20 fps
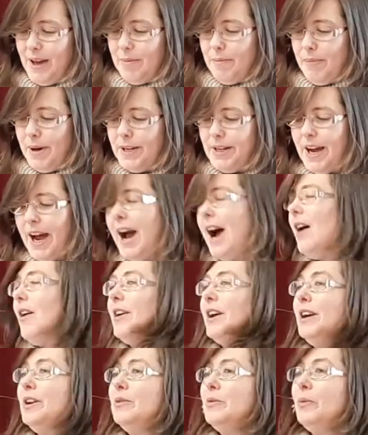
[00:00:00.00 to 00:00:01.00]
But how
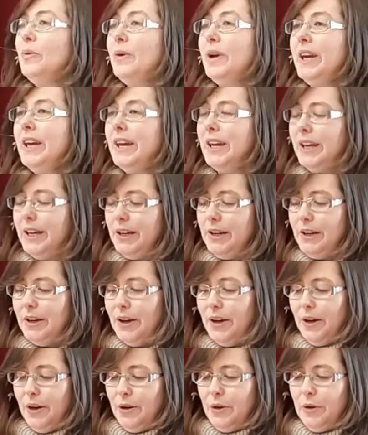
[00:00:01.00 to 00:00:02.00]
can we,
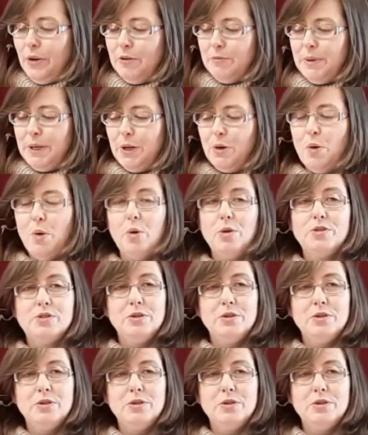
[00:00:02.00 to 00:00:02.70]
who have been called